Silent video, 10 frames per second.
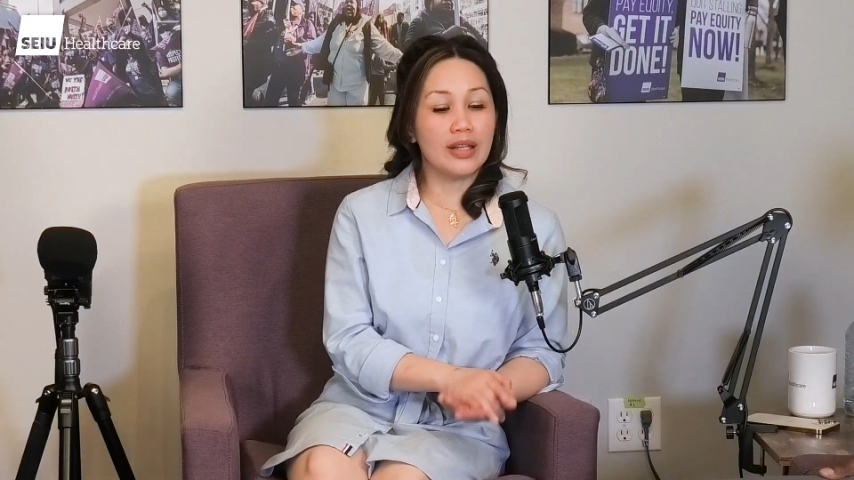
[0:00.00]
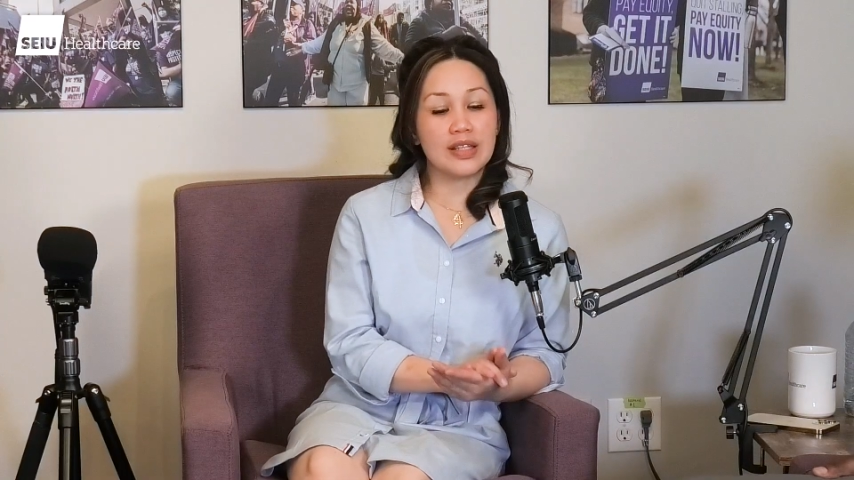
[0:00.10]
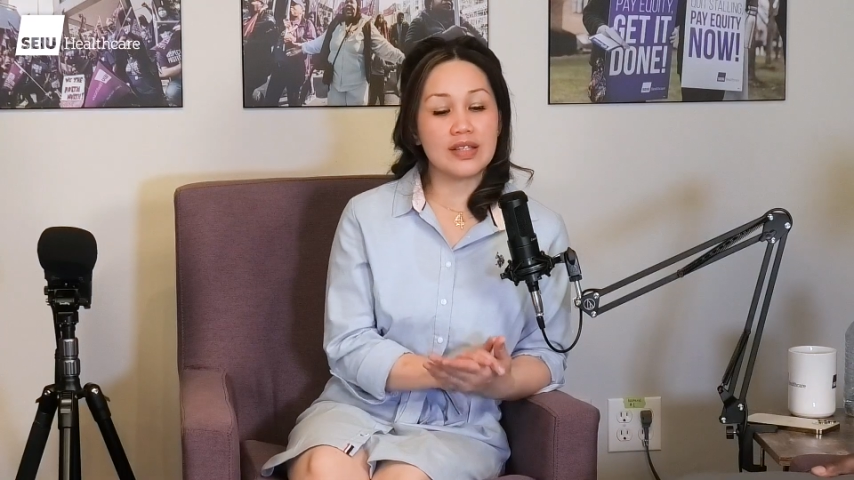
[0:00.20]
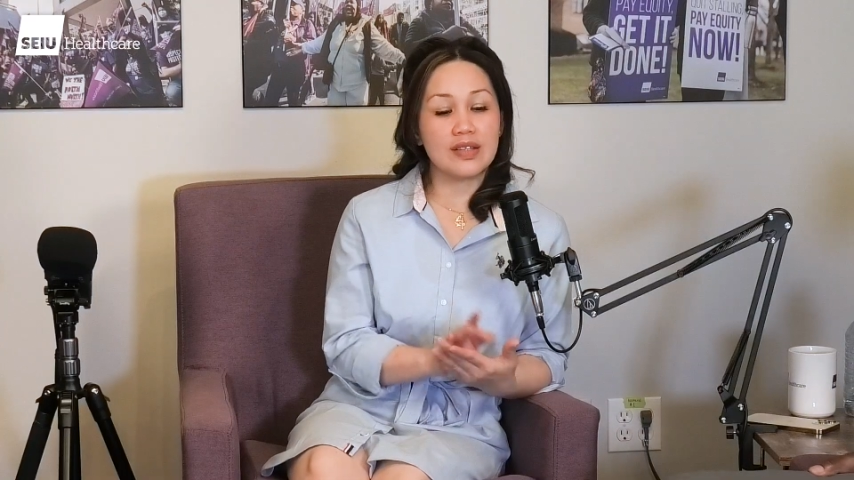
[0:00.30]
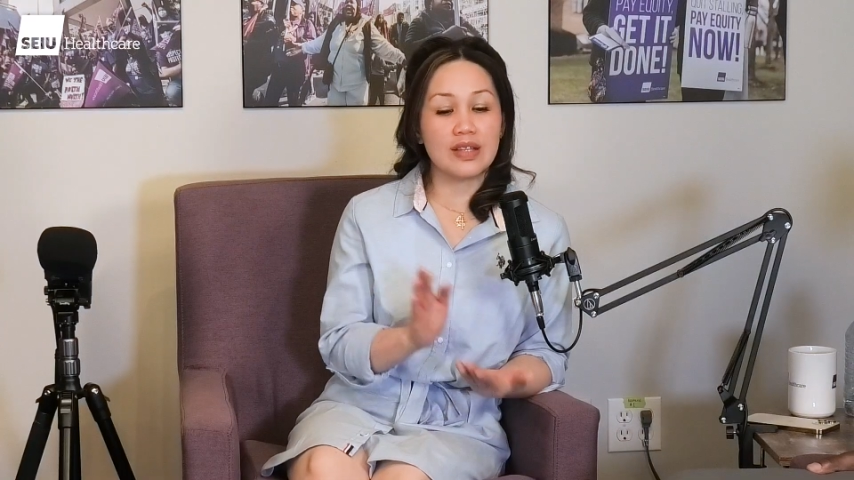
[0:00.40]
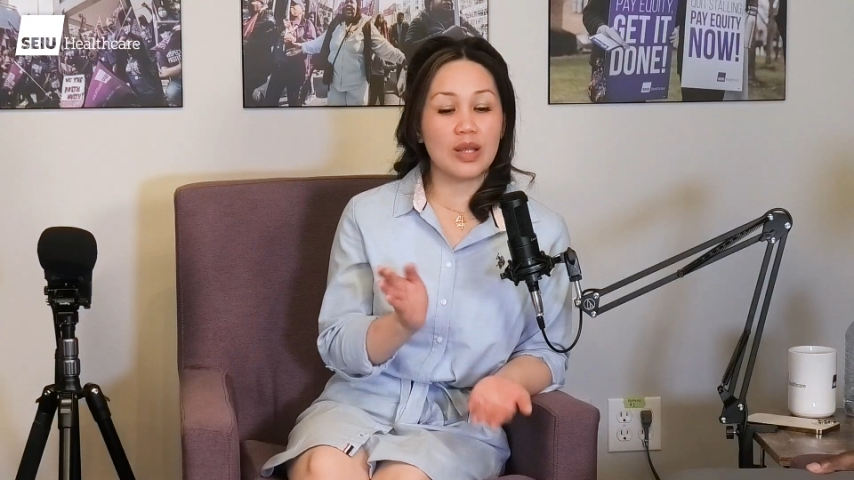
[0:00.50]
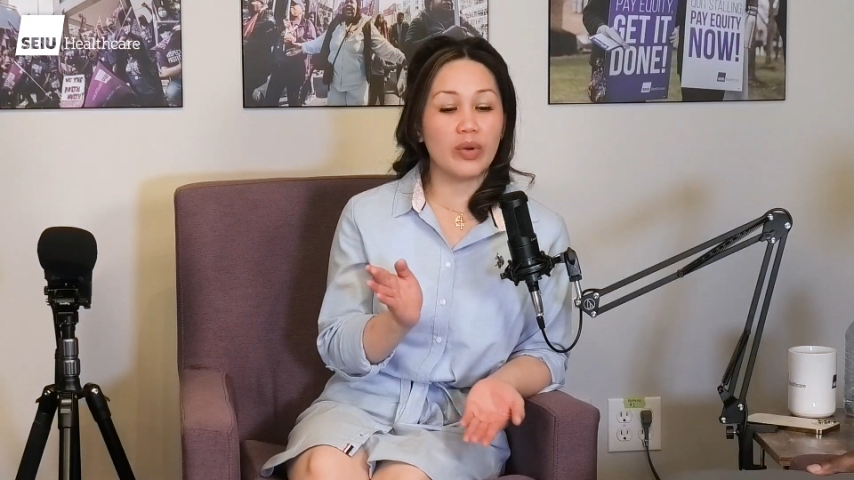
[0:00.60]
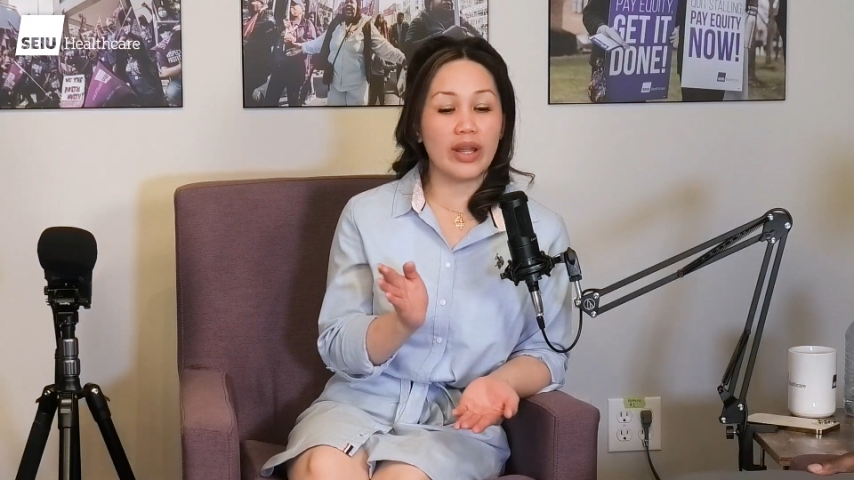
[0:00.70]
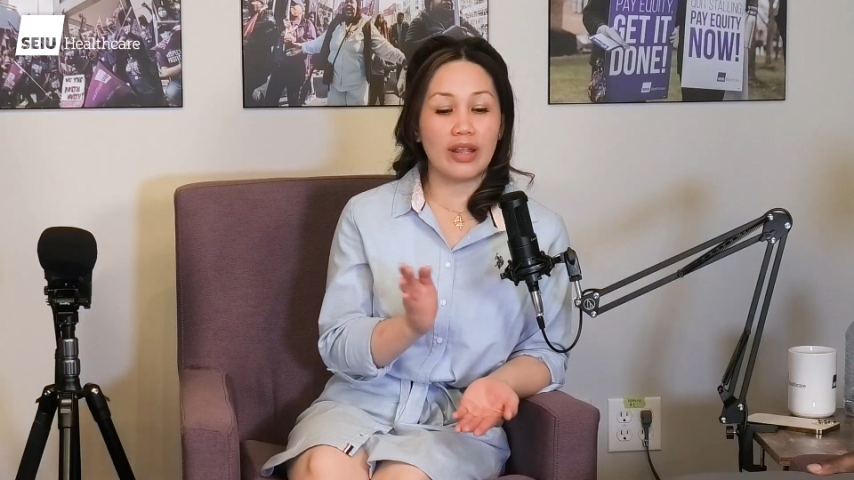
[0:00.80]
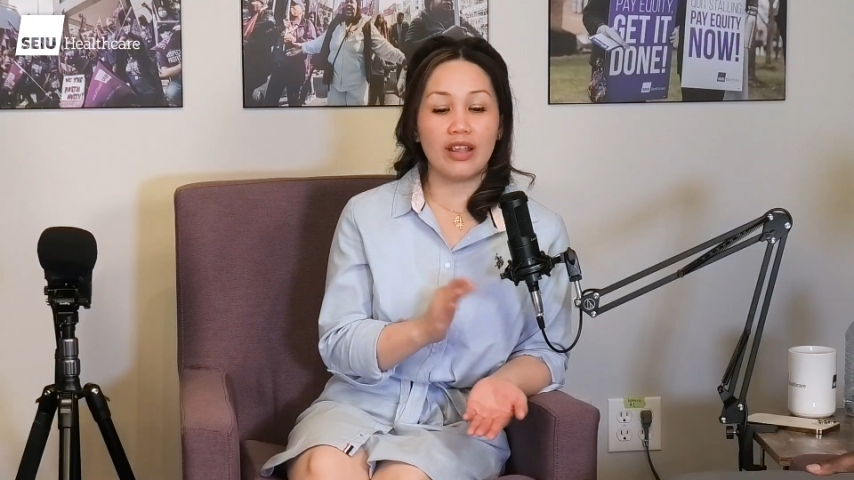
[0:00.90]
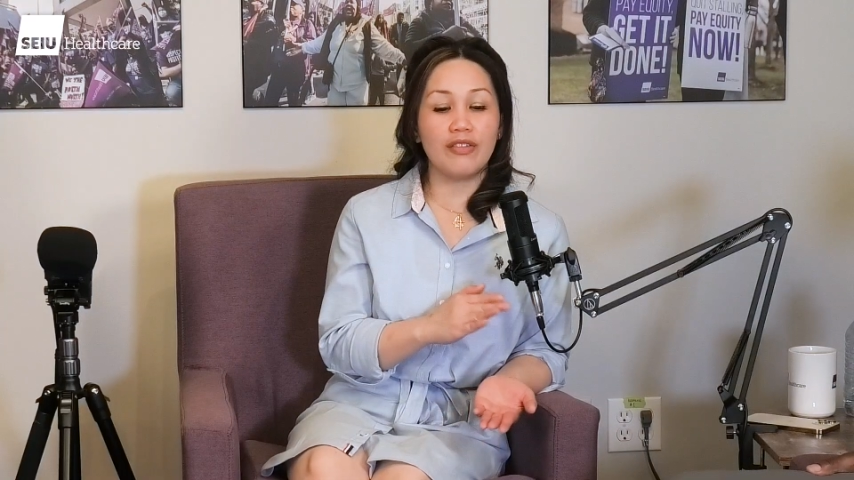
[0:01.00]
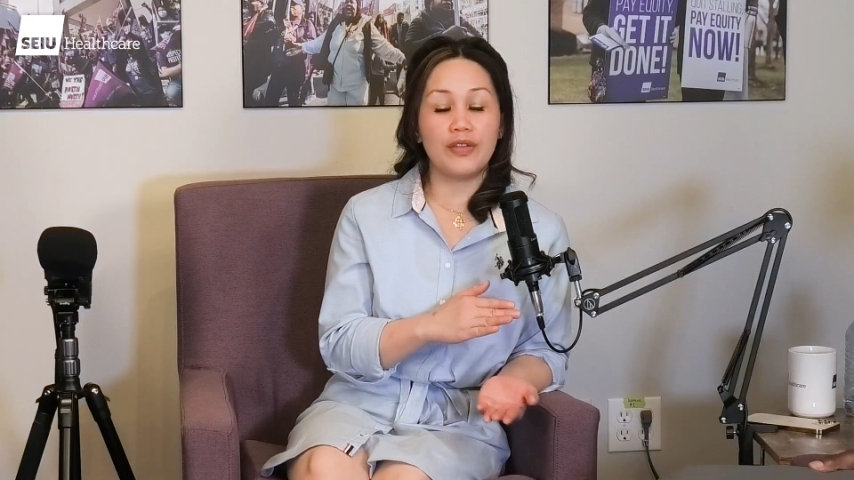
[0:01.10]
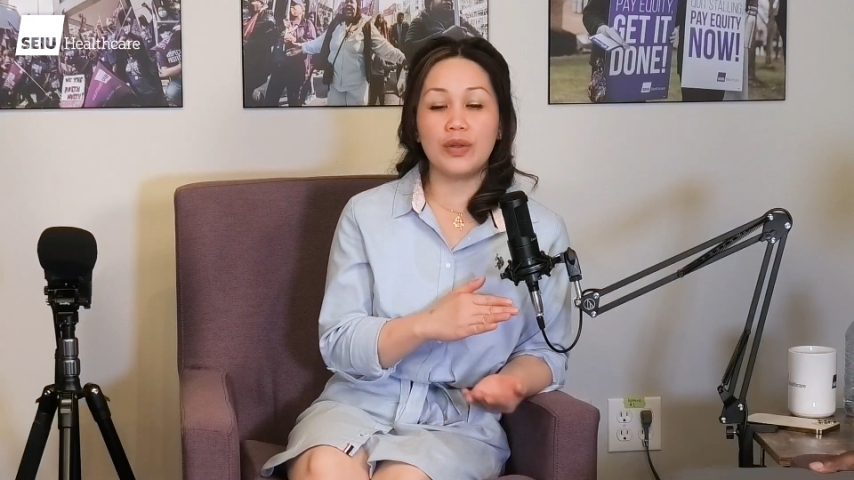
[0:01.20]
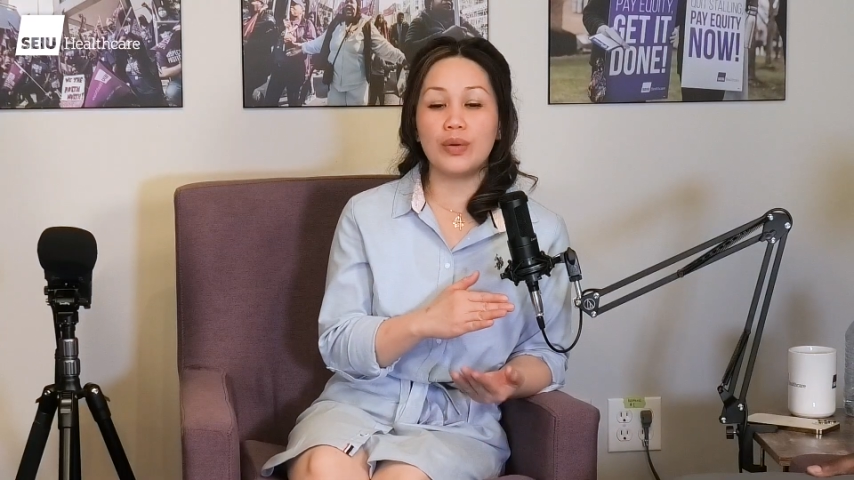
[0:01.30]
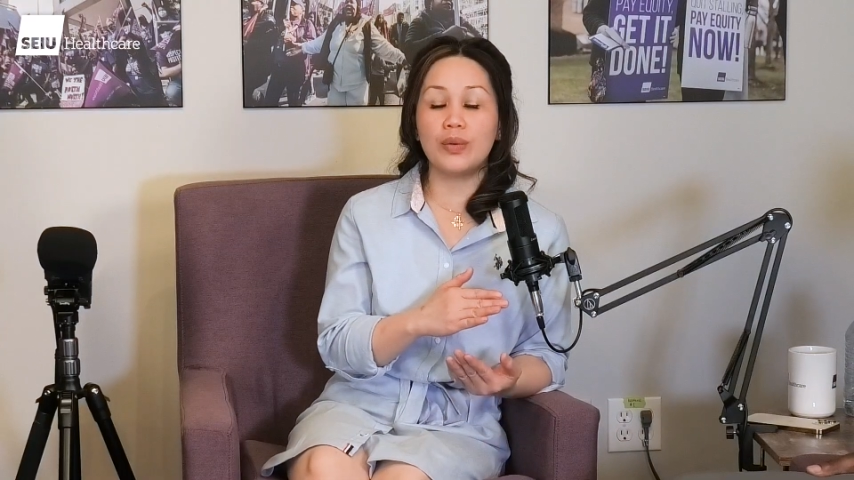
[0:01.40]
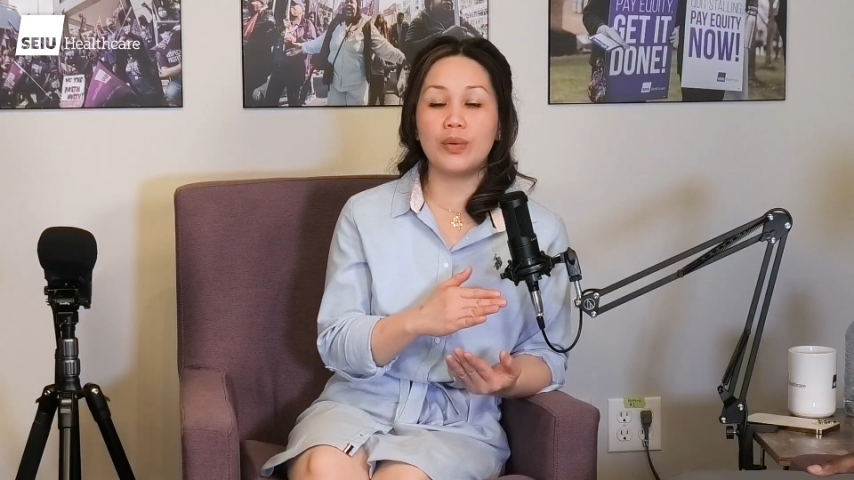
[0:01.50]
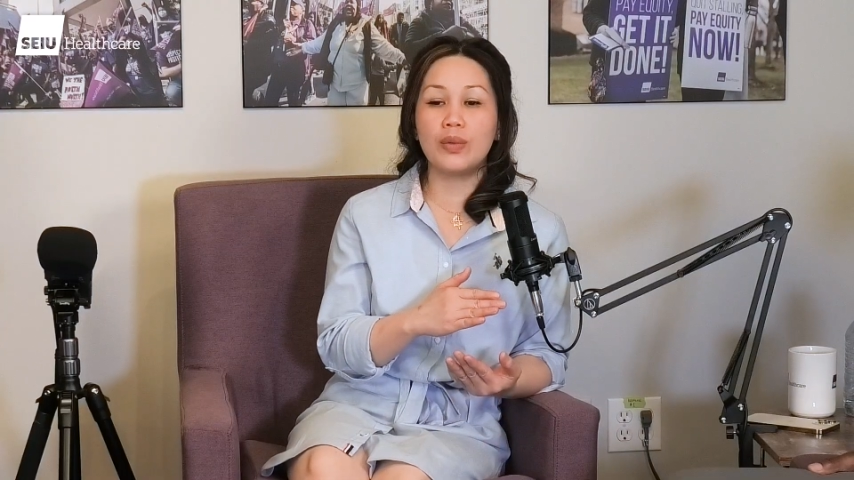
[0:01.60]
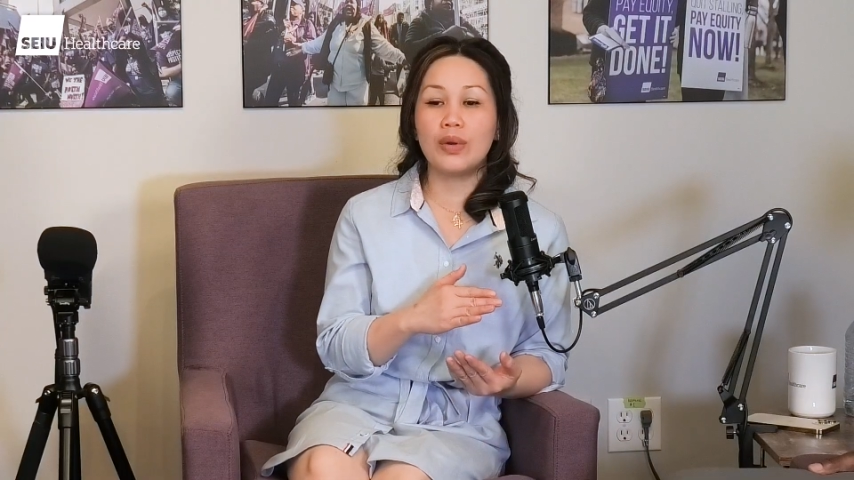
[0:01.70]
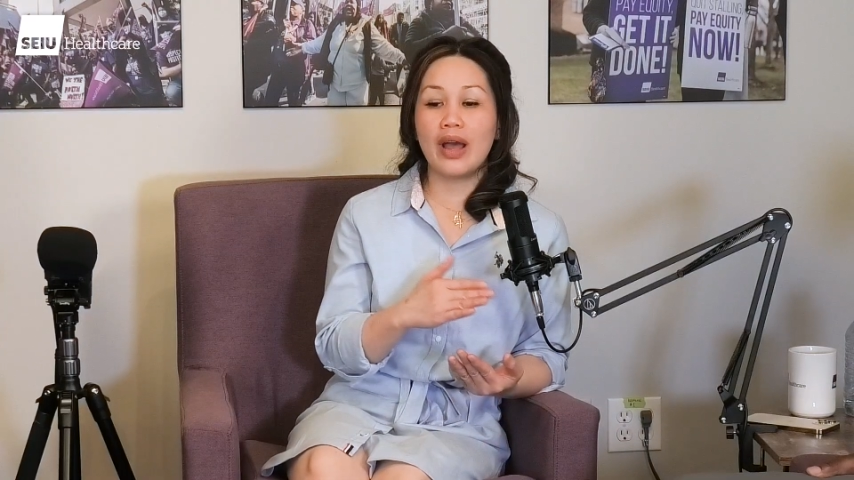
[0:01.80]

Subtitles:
And it's the same way. If you